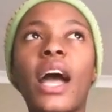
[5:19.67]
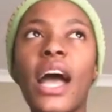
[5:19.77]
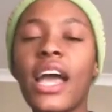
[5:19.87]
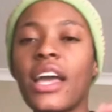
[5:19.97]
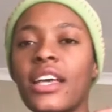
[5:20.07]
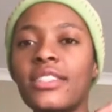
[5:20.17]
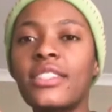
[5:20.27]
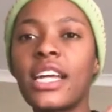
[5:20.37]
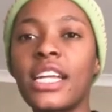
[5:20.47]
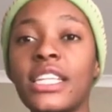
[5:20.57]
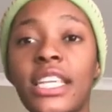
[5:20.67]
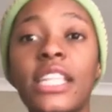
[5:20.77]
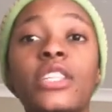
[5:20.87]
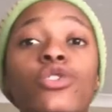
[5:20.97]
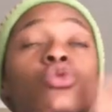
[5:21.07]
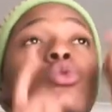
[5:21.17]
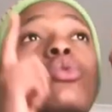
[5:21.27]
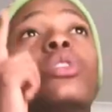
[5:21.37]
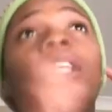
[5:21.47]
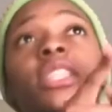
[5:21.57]
I started attending
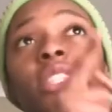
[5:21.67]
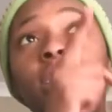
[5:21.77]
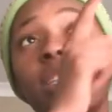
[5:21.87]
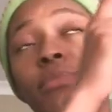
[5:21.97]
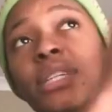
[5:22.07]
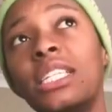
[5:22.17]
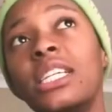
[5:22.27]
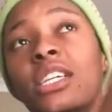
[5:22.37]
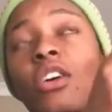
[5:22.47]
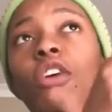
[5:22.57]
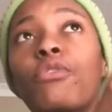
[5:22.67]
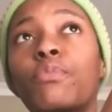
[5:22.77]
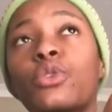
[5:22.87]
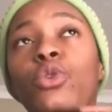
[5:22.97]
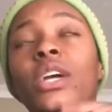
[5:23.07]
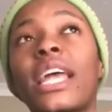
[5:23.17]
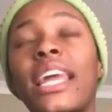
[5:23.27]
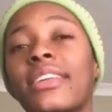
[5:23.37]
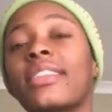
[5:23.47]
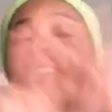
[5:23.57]
school in the CBD of Pretoria,
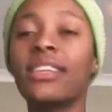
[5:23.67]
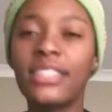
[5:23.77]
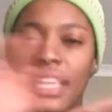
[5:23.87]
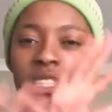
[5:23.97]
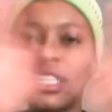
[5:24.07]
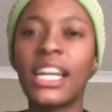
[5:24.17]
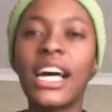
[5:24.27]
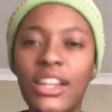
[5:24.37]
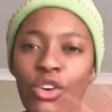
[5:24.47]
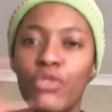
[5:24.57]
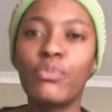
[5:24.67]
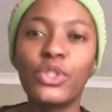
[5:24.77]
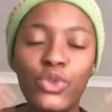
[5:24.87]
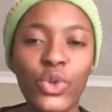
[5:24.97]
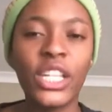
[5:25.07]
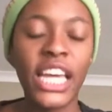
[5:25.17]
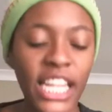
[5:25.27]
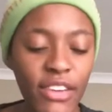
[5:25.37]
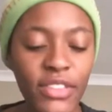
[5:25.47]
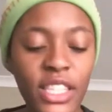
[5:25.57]
like the central of Pretoria
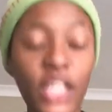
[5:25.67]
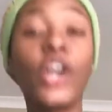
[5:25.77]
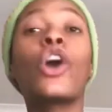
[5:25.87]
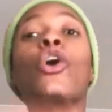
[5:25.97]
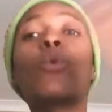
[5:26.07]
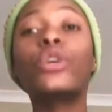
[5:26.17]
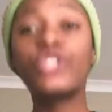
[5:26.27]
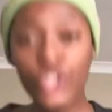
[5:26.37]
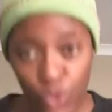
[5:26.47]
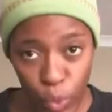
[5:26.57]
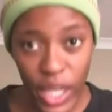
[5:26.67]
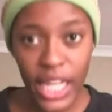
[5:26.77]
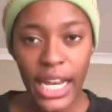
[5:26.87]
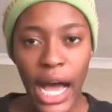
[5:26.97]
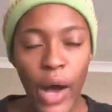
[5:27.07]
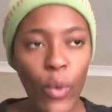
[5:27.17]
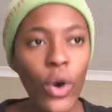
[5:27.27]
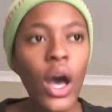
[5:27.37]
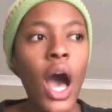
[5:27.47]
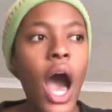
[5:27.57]
and everything, which is where
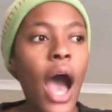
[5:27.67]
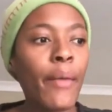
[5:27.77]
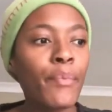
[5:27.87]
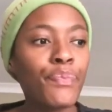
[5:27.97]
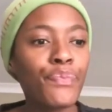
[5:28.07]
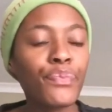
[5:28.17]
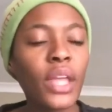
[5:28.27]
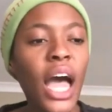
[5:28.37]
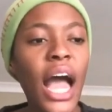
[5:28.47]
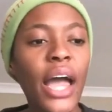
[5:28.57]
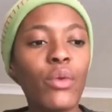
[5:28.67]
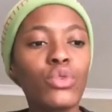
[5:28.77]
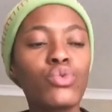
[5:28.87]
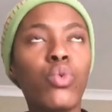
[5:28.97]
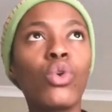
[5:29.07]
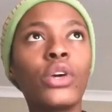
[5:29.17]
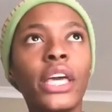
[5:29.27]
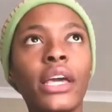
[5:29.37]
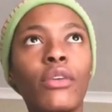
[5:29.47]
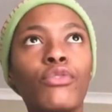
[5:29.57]
now I was
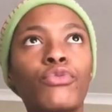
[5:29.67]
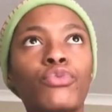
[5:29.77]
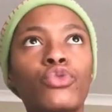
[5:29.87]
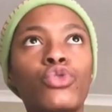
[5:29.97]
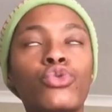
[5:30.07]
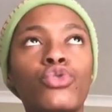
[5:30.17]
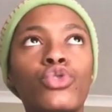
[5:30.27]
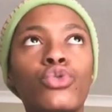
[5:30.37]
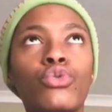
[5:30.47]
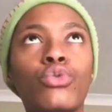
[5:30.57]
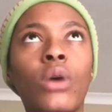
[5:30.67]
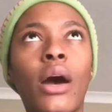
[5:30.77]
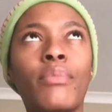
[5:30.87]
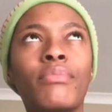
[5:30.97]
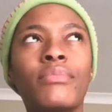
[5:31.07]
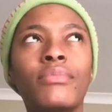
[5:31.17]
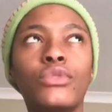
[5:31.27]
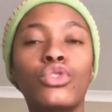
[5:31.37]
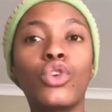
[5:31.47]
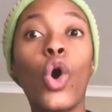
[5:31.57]
walking to
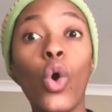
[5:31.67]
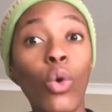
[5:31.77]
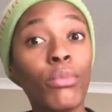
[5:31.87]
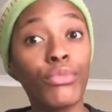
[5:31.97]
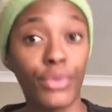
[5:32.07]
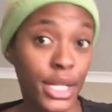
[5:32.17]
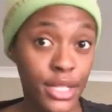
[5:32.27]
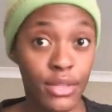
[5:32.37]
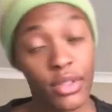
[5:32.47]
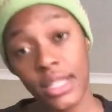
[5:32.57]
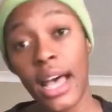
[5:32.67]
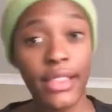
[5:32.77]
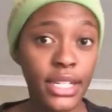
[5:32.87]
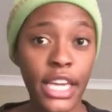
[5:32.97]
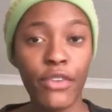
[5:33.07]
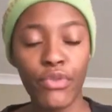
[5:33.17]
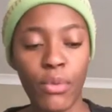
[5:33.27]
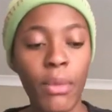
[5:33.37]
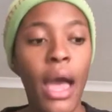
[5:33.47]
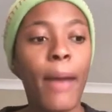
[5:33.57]
home this other day
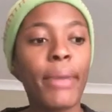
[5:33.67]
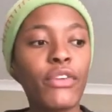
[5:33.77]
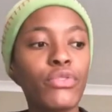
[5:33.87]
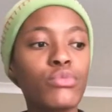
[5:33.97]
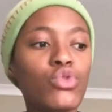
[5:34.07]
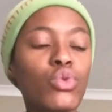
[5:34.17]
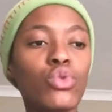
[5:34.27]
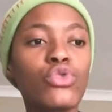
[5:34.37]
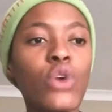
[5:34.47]
back from school.